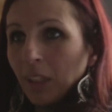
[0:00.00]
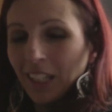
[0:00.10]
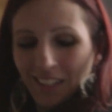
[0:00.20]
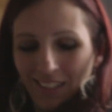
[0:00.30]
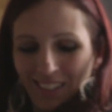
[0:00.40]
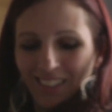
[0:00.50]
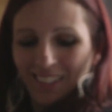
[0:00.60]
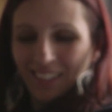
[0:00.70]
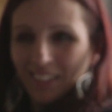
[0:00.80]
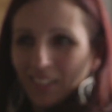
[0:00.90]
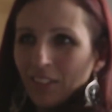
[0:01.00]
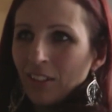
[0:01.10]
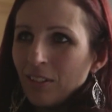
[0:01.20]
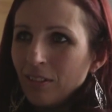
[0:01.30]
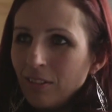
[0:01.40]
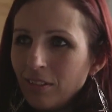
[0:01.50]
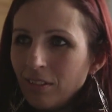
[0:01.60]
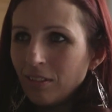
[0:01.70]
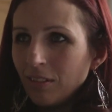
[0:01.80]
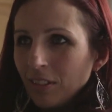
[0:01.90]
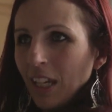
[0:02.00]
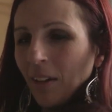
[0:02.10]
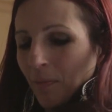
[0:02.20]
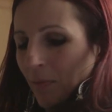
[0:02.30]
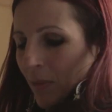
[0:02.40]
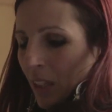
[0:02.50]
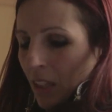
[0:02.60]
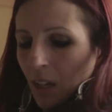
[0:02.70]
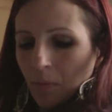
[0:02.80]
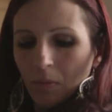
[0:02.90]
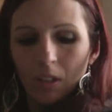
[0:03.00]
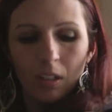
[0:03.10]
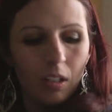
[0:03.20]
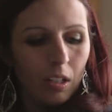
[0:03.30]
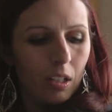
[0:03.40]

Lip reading: is to realize I'm only part of a person's journey. And if